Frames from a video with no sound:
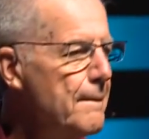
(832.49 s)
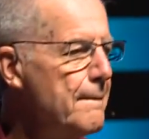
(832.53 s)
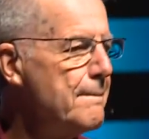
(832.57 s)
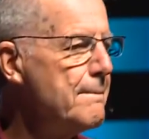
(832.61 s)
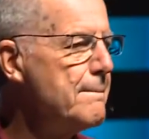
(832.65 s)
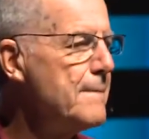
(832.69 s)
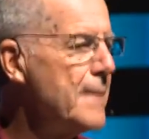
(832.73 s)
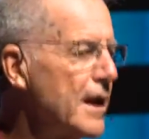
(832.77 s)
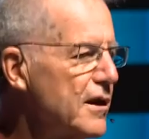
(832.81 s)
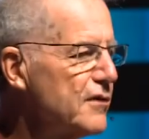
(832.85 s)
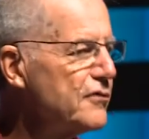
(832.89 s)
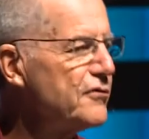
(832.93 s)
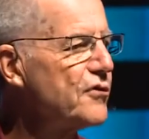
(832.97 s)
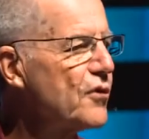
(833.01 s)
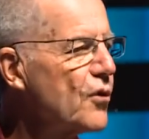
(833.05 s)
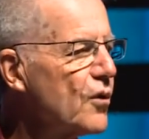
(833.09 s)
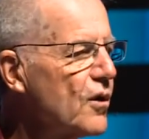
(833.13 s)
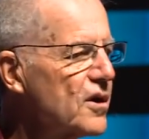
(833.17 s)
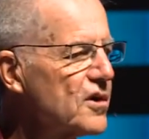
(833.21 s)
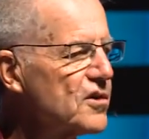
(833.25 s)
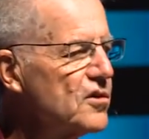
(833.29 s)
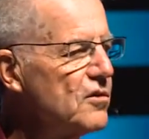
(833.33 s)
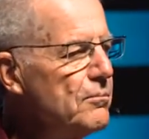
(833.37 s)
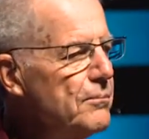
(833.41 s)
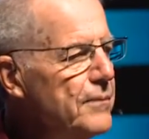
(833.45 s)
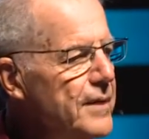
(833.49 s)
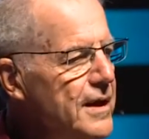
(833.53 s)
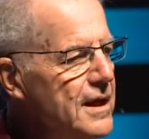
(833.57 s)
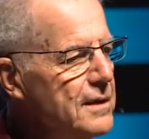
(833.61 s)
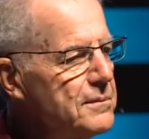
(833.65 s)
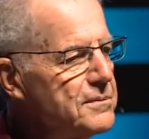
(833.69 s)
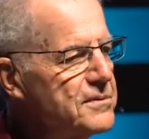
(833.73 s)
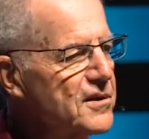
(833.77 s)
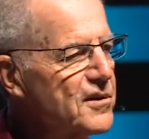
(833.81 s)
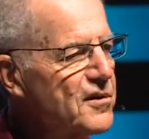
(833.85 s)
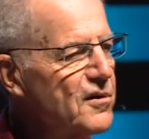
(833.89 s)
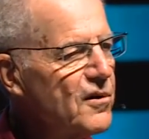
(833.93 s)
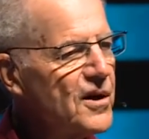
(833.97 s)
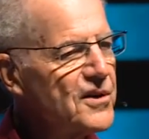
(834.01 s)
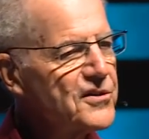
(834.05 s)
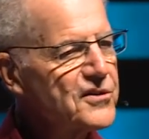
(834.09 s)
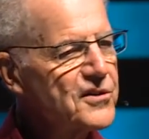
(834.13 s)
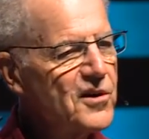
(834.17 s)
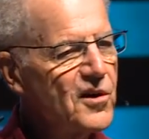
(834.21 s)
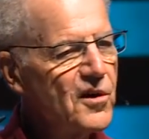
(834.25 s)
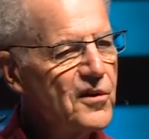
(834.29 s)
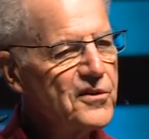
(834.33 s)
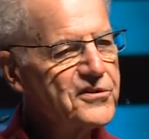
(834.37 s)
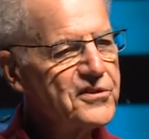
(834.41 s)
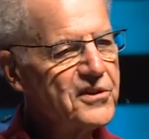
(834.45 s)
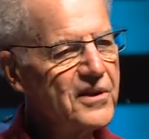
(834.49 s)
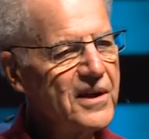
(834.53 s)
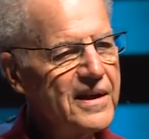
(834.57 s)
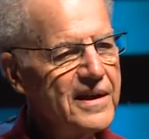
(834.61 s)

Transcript: metaphorical memes across culture?